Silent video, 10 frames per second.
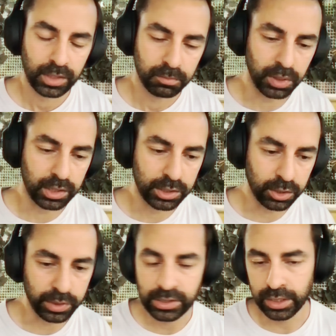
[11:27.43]
But, you know,
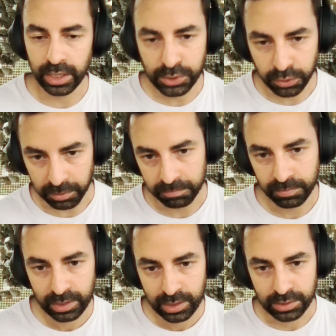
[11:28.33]
eating ice cream
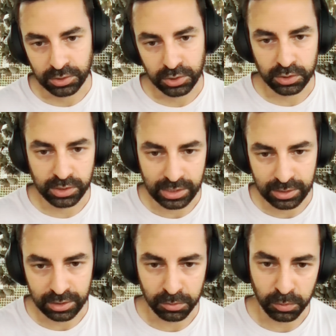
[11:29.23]
is
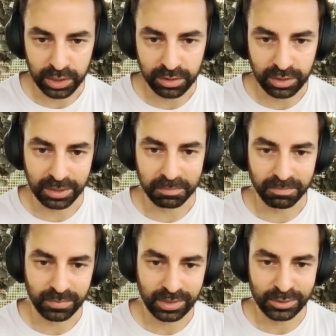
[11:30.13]
associated with um,
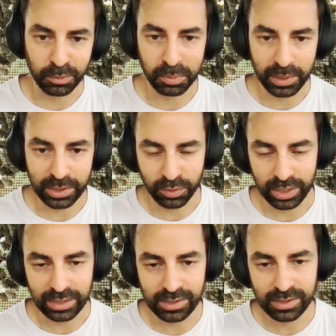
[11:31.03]
dopamine
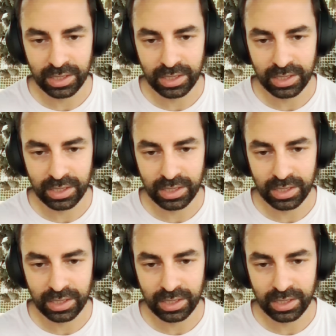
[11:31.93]
release.